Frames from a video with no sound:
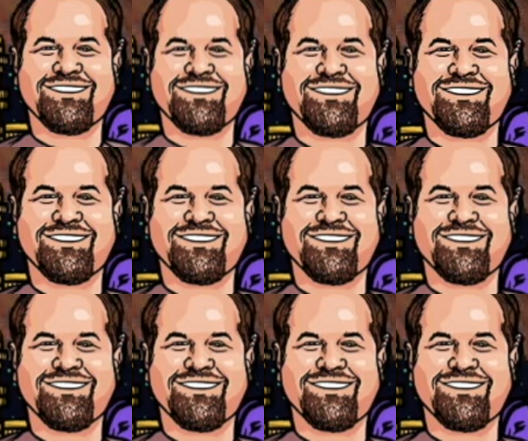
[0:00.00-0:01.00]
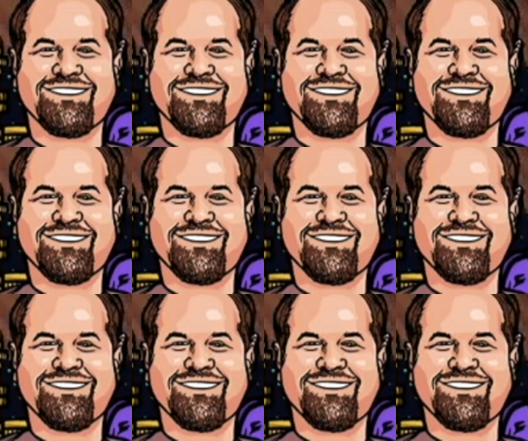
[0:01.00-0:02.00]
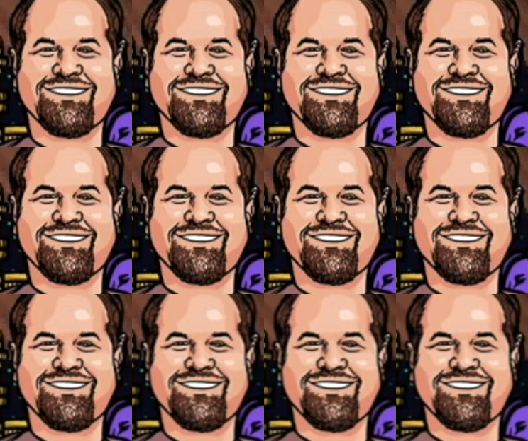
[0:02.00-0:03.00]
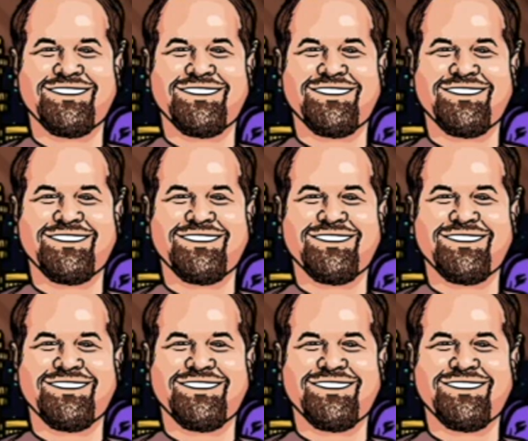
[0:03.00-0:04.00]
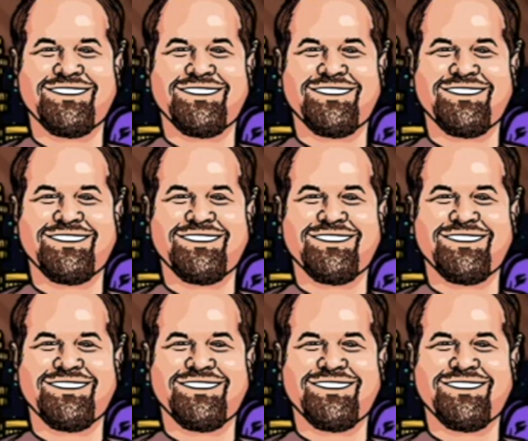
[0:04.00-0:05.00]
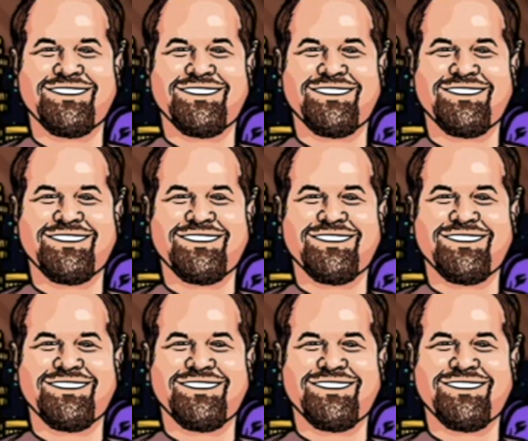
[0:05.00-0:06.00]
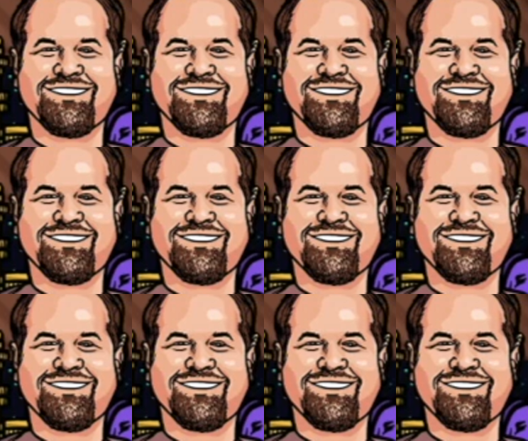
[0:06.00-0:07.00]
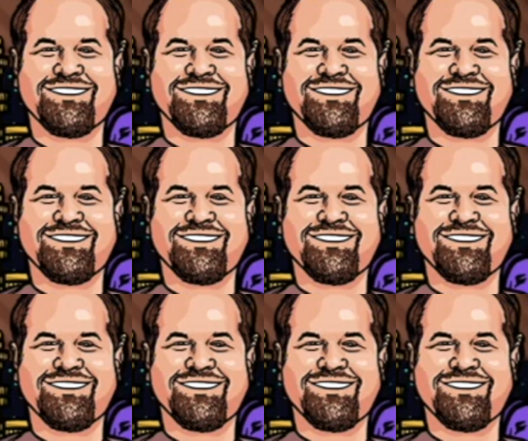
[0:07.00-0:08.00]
(silent)